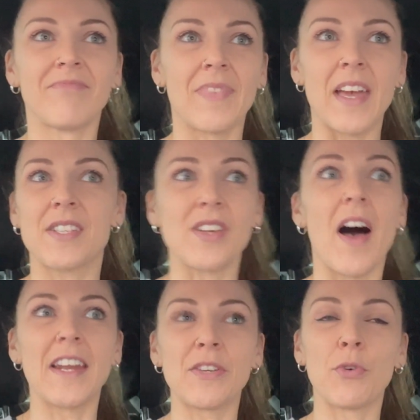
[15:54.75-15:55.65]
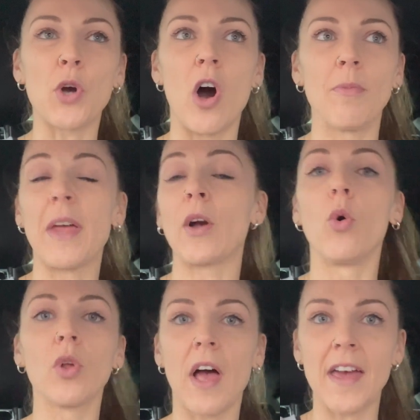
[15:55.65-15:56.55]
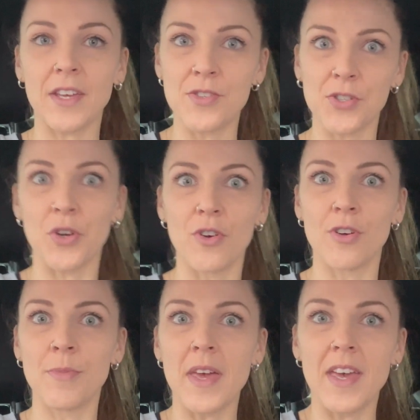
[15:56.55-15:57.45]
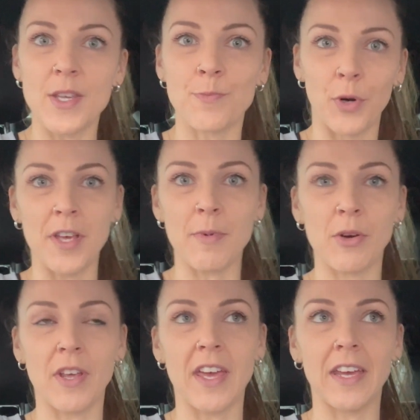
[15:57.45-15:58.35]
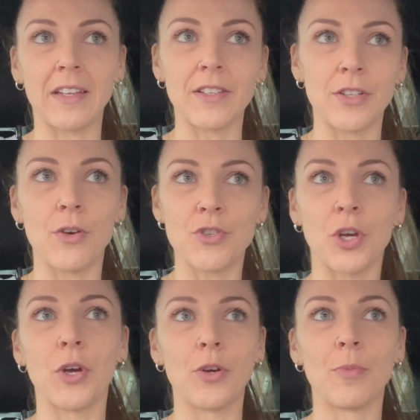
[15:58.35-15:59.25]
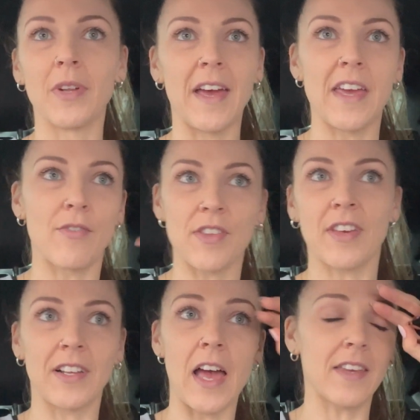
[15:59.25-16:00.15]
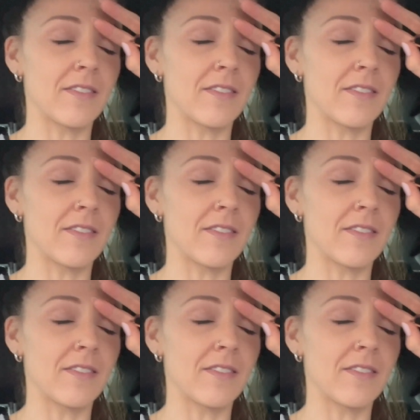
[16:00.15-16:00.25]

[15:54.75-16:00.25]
excited for comp. Like, all I consume is bodybuilding, YouTube, like everything like